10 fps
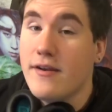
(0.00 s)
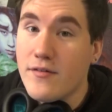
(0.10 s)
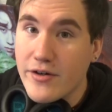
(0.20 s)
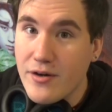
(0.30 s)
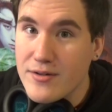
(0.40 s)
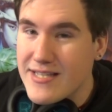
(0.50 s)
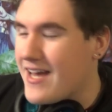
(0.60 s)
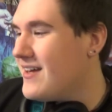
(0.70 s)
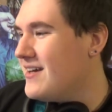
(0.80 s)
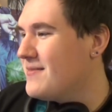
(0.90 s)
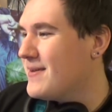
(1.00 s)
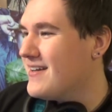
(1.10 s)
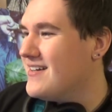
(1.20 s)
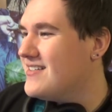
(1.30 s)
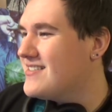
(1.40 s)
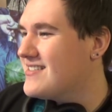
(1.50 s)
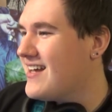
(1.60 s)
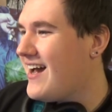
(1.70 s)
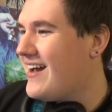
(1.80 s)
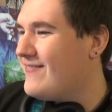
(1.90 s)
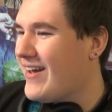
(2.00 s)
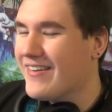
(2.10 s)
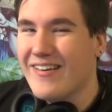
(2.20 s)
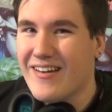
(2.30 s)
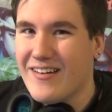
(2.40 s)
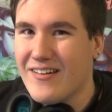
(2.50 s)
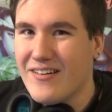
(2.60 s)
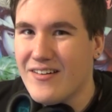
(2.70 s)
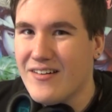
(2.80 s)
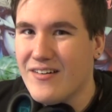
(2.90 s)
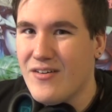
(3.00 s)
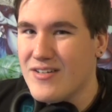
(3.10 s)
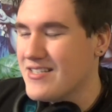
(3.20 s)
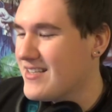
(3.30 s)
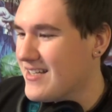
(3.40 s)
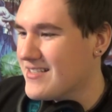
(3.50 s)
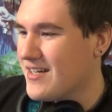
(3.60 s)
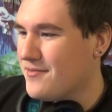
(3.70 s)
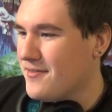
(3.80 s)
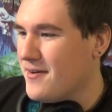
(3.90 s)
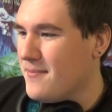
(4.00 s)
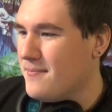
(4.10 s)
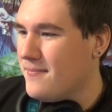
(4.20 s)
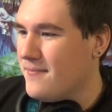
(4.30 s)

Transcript: I didn't really notice that because I am not good at noticing that stuff.